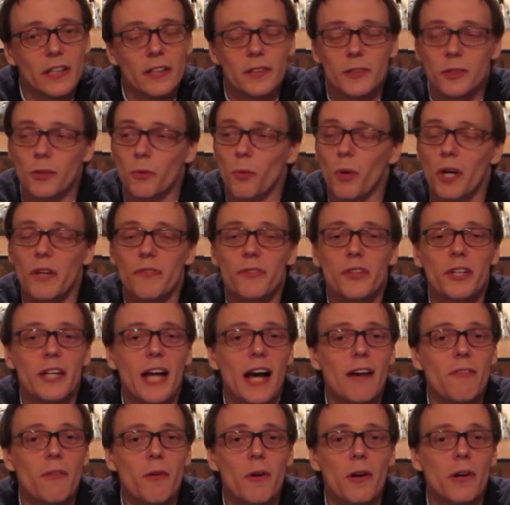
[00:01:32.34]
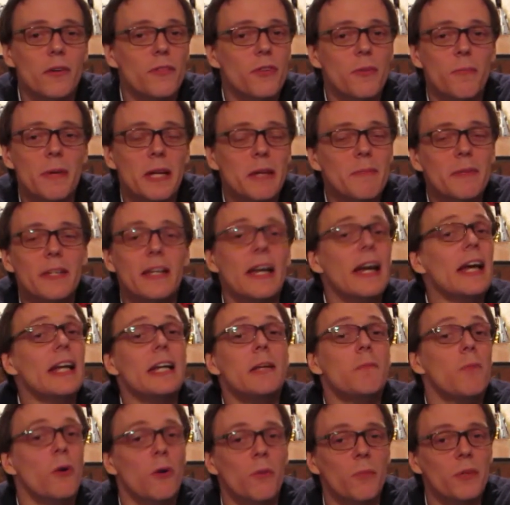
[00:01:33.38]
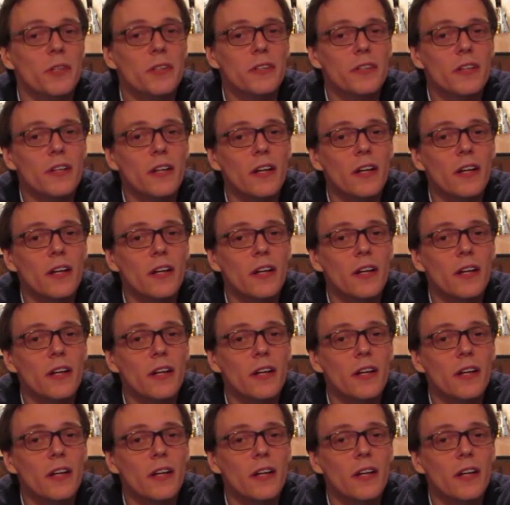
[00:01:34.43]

your wife could have the baby any moment,